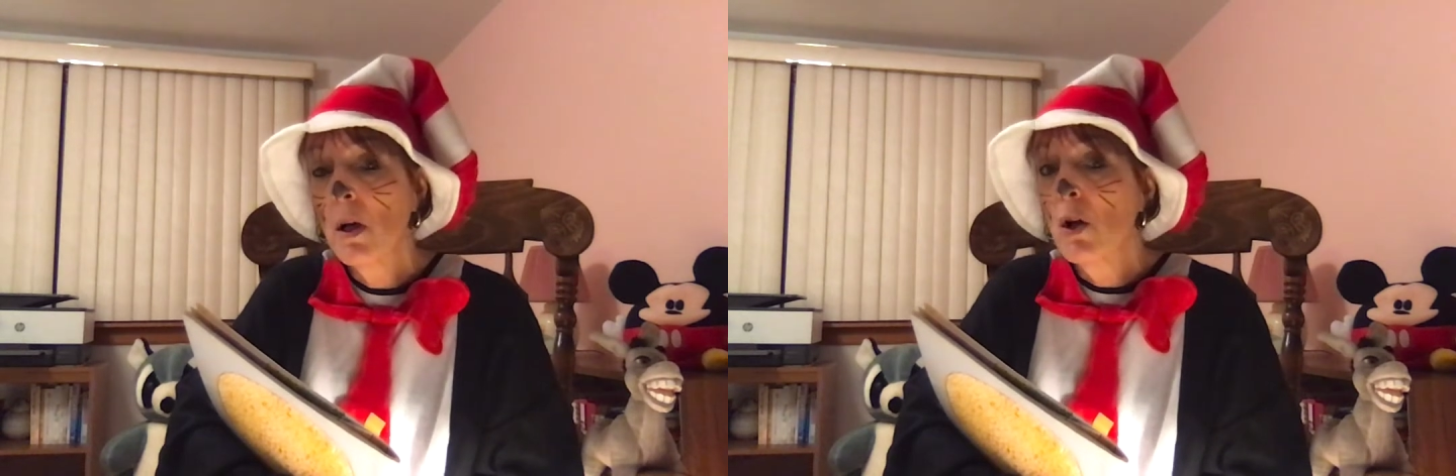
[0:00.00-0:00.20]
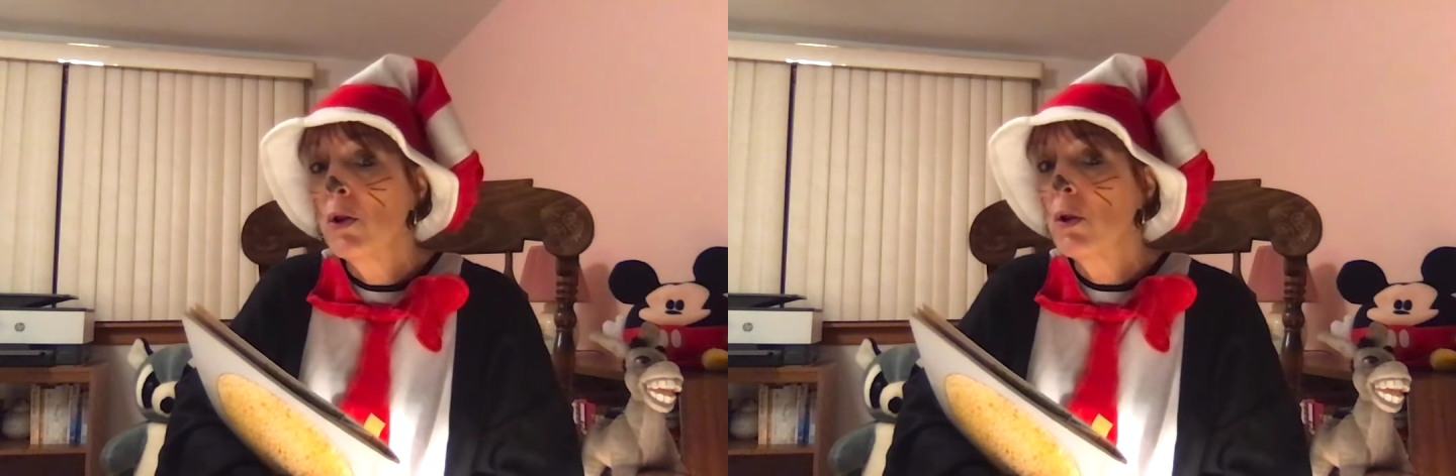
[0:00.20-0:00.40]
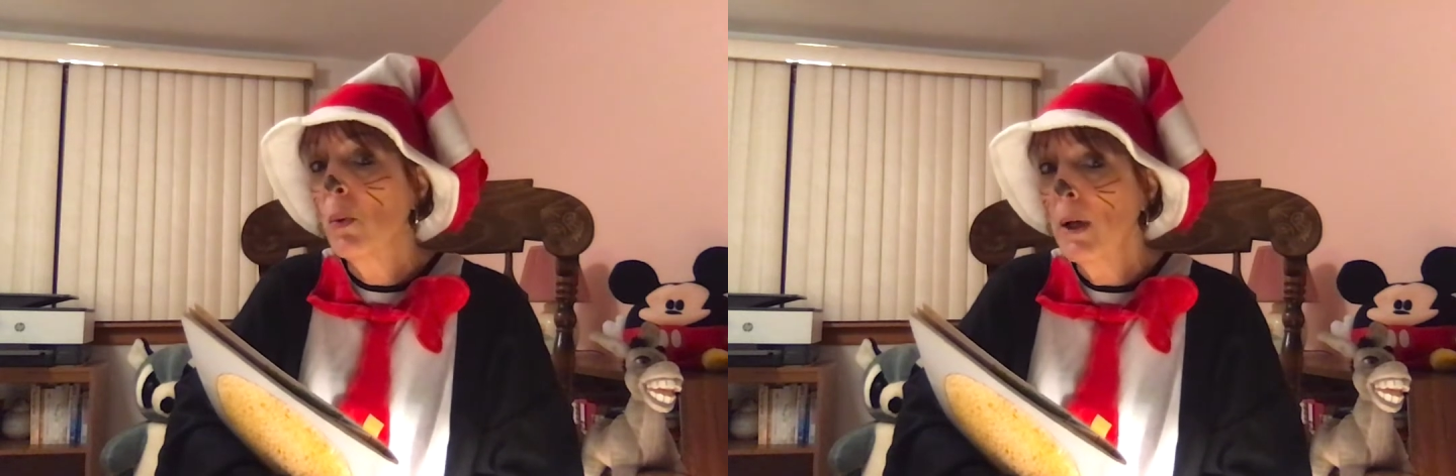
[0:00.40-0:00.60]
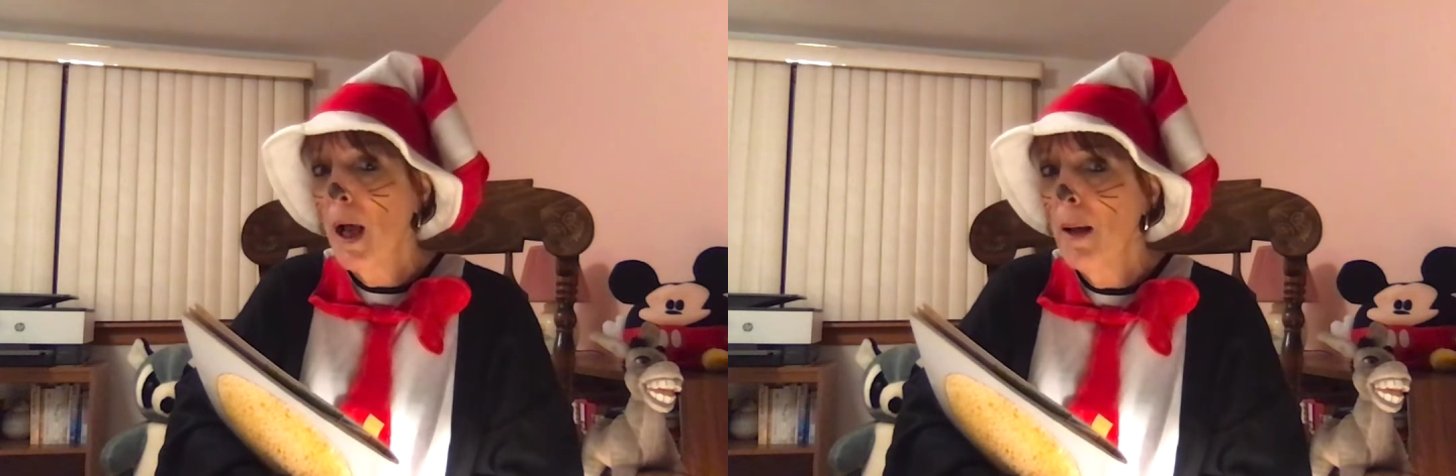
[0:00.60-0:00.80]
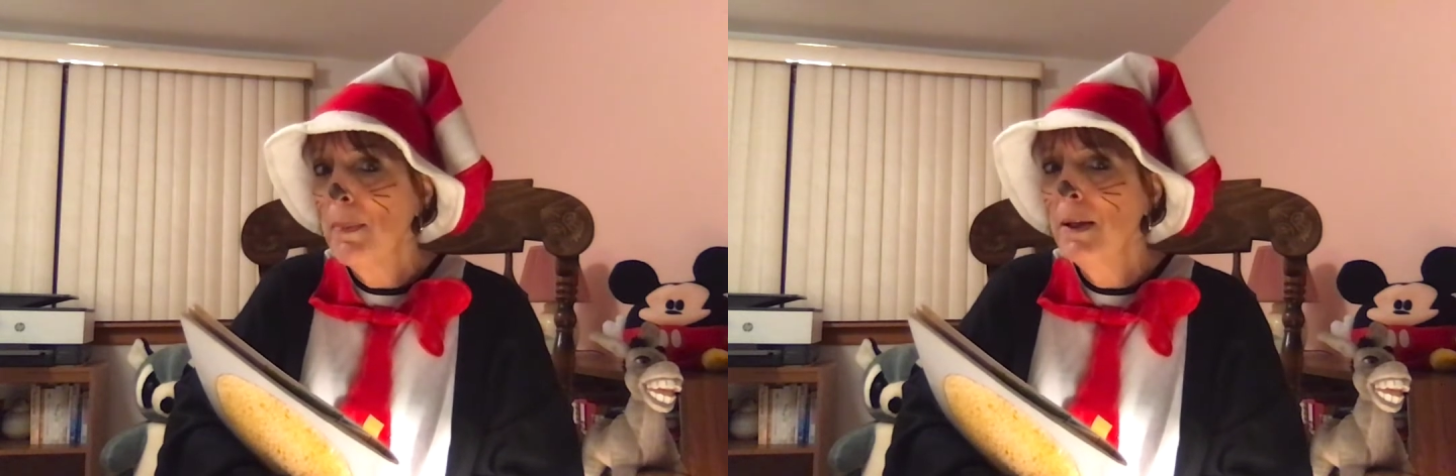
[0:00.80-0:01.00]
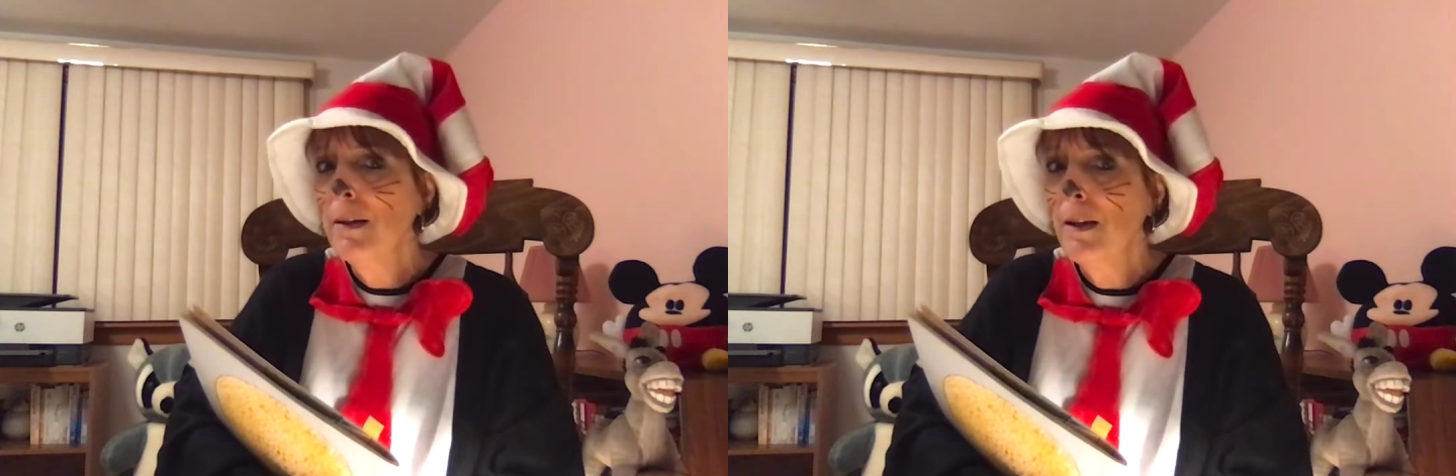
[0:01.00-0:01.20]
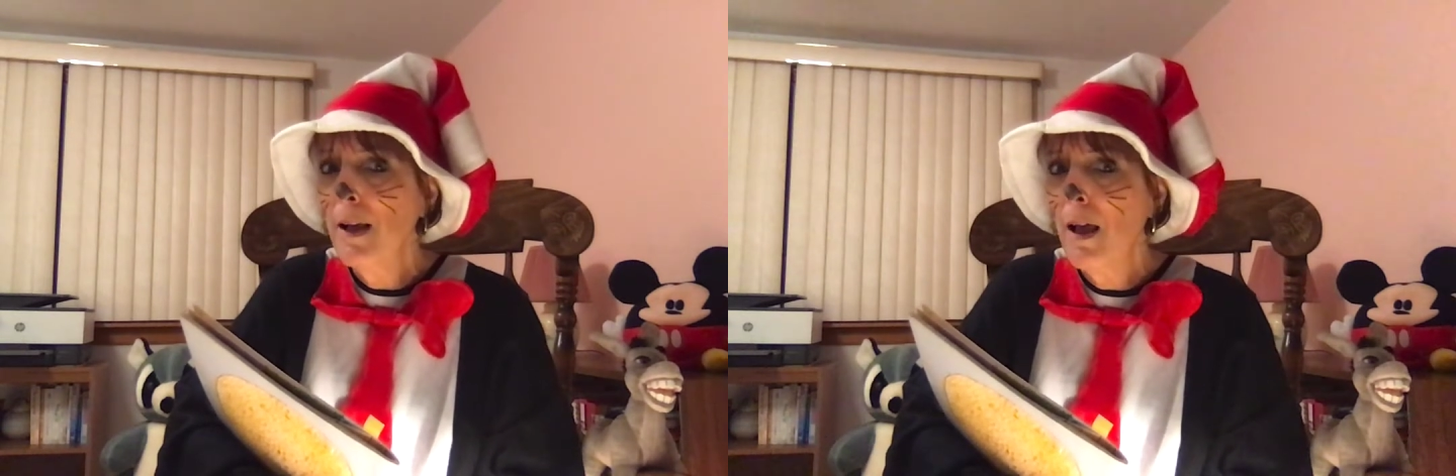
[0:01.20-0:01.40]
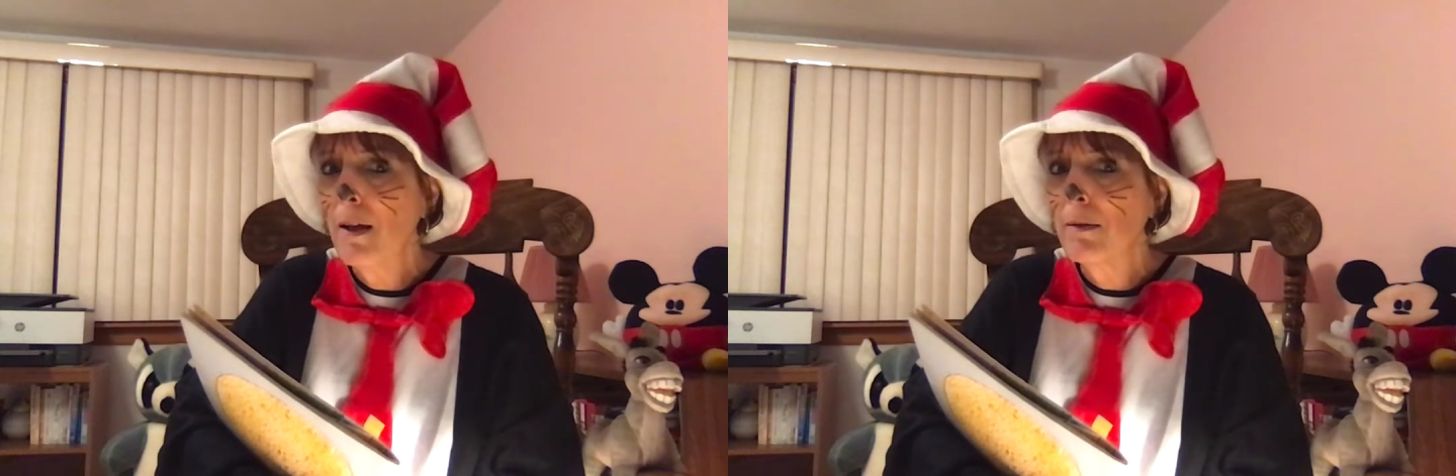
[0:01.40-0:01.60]
So what happened in the
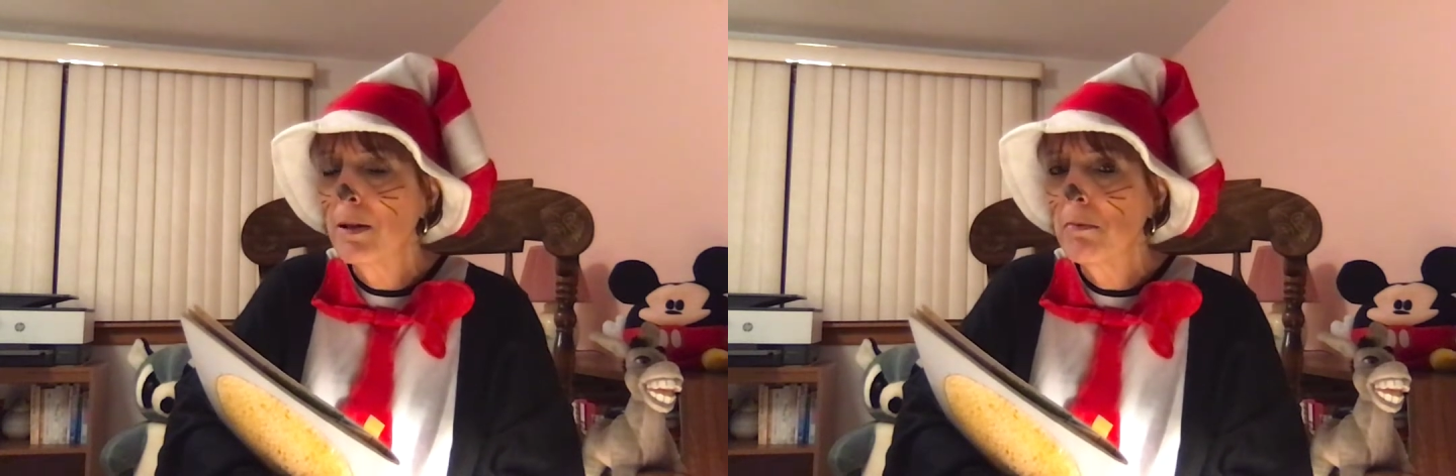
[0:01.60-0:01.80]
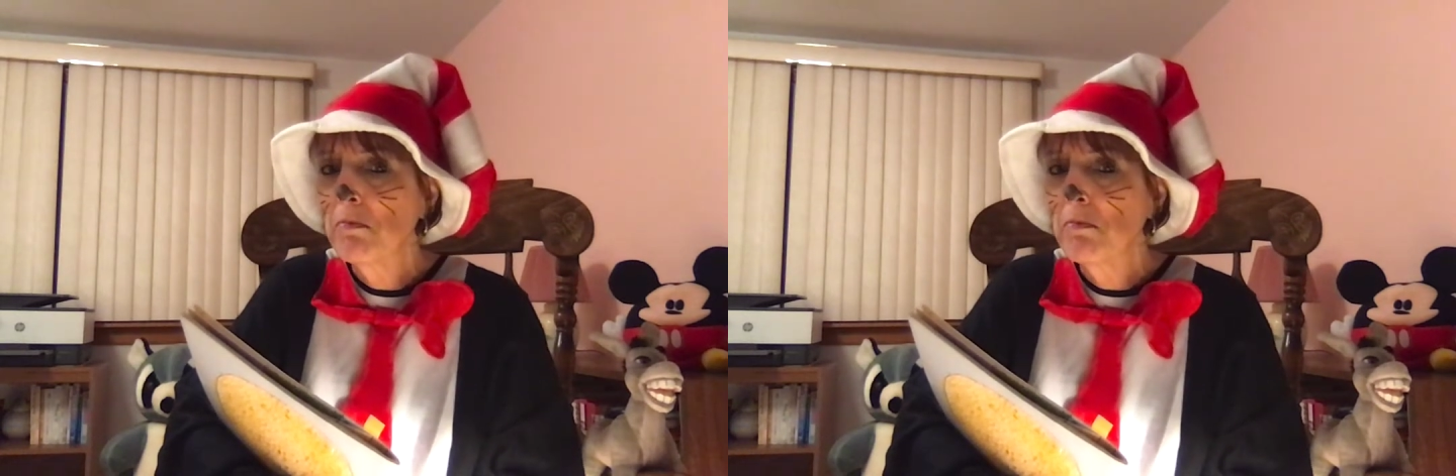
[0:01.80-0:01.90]
end?